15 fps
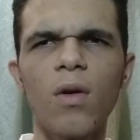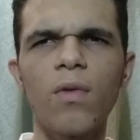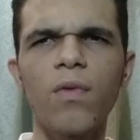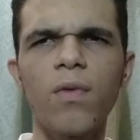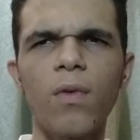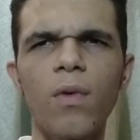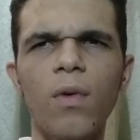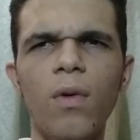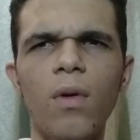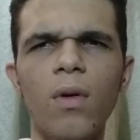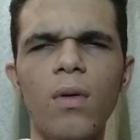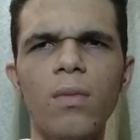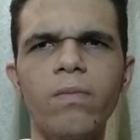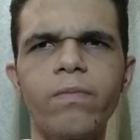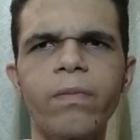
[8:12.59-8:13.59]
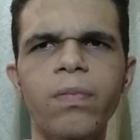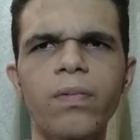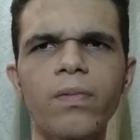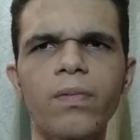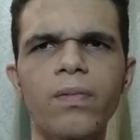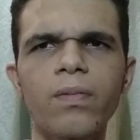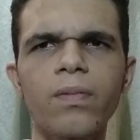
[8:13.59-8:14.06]
for
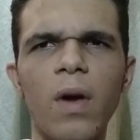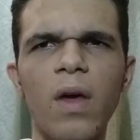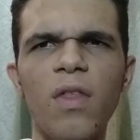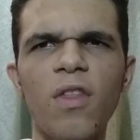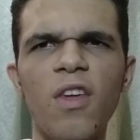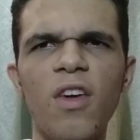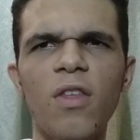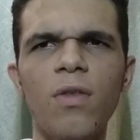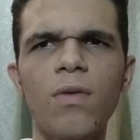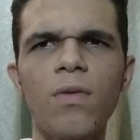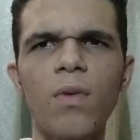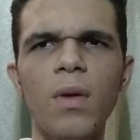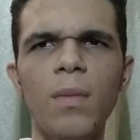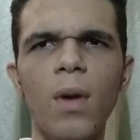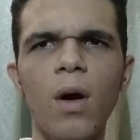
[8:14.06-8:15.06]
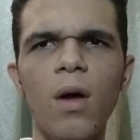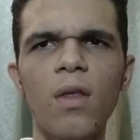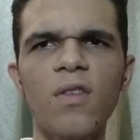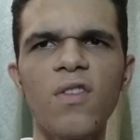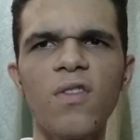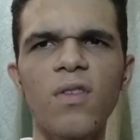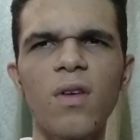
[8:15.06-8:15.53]
I think three
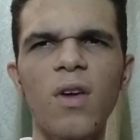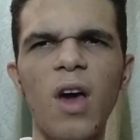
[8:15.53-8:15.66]
months,